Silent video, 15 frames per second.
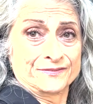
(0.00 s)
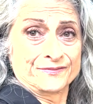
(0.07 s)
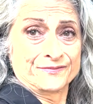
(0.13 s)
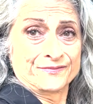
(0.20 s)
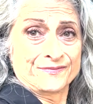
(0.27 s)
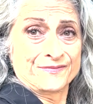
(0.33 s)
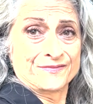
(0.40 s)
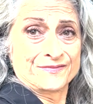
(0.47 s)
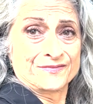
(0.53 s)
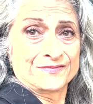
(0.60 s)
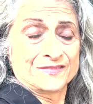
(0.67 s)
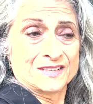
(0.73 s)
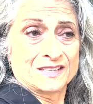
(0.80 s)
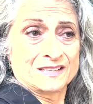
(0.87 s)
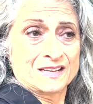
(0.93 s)
Like what?
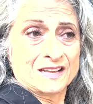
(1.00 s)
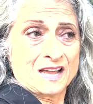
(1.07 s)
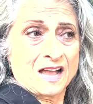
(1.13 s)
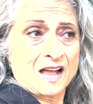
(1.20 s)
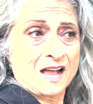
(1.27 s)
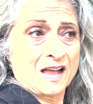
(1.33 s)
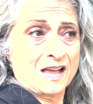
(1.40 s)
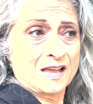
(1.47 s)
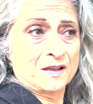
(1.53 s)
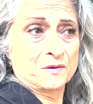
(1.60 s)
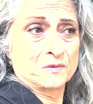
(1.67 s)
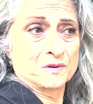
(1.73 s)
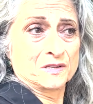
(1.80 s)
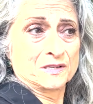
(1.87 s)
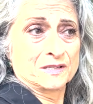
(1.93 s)
I
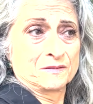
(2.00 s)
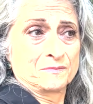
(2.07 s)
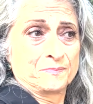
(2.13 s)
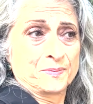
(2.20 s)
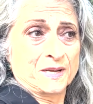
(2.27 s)
would